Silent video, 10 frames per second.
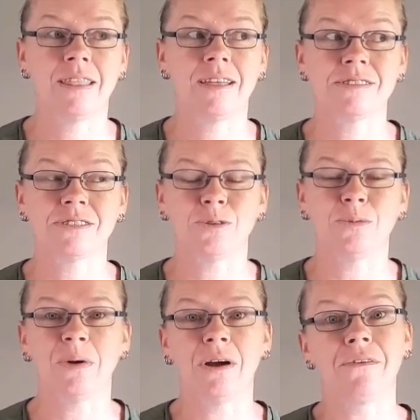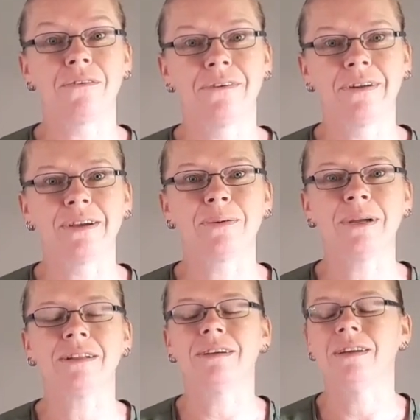that has gone by really
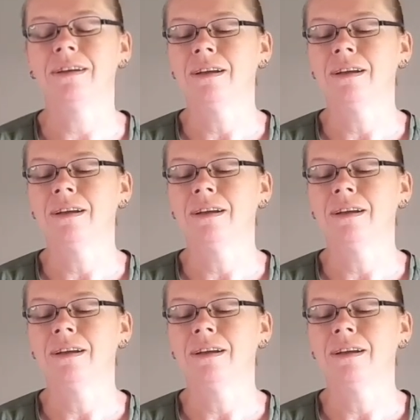quickly.